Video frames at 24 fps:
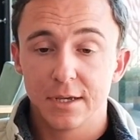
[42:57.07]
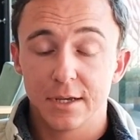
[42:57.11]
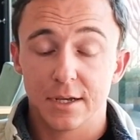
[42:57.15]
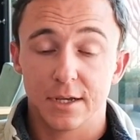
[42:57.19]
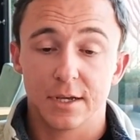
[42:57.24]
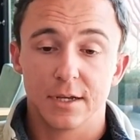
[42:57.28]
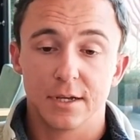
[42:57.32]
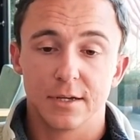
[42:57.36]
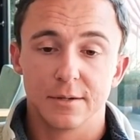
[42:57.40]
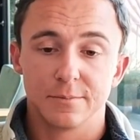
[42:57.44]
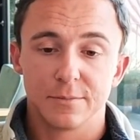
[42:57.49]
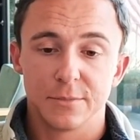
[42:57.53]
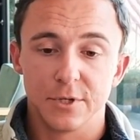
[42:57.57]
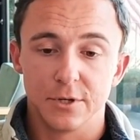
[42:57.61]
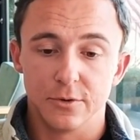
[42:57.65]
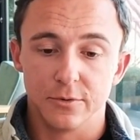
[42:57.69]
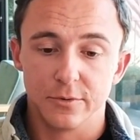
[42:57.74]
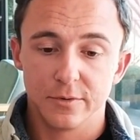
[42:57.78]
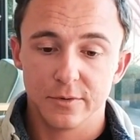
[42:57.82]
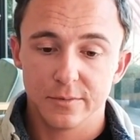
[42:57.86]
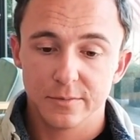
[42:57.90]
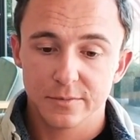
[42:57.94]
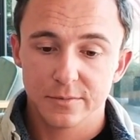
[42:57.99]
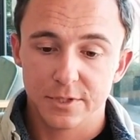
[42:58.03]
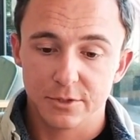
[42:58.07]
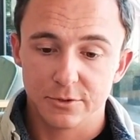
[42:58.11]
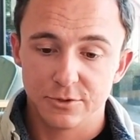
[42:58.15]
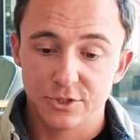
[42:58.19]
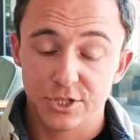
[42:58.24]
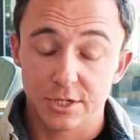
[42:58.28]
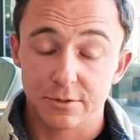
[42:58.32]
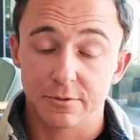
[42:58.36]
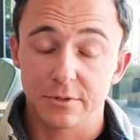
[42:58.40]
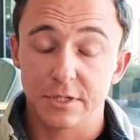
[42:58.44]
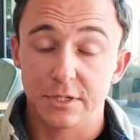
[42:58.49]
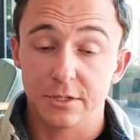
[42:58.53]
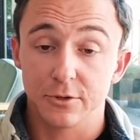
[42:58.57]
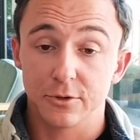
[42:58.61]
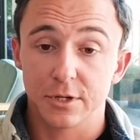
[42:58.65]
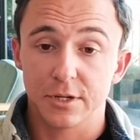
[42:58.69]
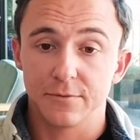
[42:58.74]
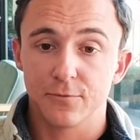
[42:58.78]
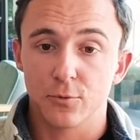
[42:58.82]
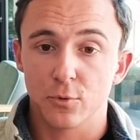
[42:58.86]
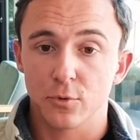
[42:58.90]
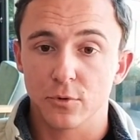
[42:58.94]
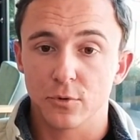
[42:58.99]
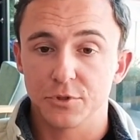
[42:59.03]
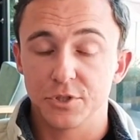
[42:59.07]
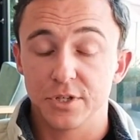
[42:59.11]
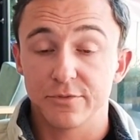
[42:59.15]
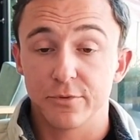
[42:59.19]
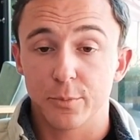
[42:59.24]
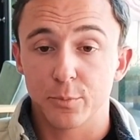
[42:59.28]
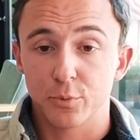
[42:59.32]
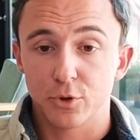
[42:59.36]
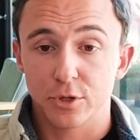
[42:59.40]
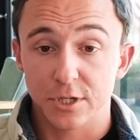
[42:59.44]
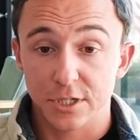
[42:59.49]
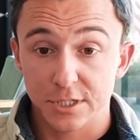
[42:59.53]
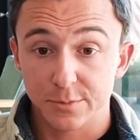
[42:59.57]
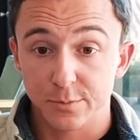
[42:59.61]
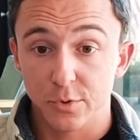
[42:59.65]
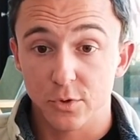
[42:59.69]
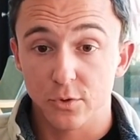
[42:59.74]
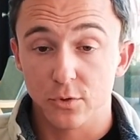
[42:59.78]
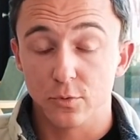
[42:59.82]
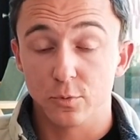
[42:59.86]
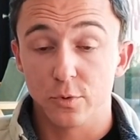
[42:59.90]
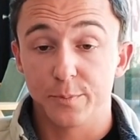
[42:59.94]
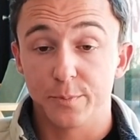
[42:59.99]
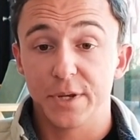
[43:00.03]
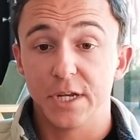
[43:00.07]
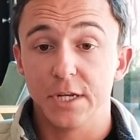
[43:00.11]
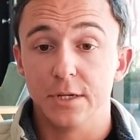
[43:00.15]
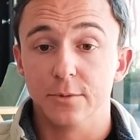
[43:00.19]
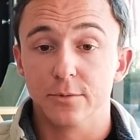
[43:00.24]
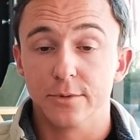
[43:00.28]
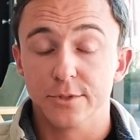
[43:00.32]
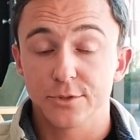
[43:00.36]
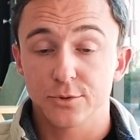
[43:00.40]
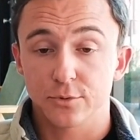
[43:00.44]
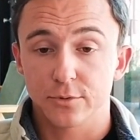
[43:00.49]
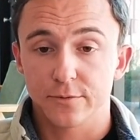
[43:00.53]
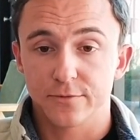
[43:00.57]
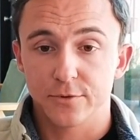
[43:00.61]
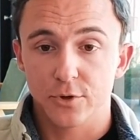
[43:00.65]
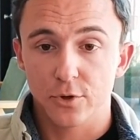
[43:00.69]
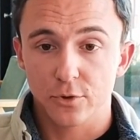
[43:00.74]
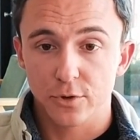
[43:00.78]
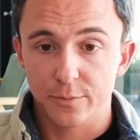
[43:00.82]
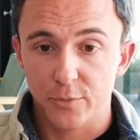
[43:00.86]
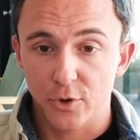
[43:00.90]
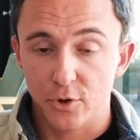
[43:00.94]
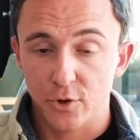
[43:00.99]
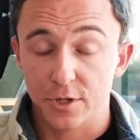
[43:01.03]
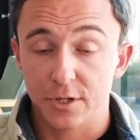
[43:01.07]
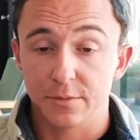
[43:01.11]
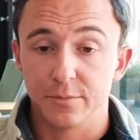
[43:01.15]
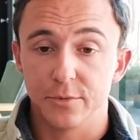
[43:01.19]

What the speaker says: They're generally looking for, do you have a predictable, repeatable sort of go-to-market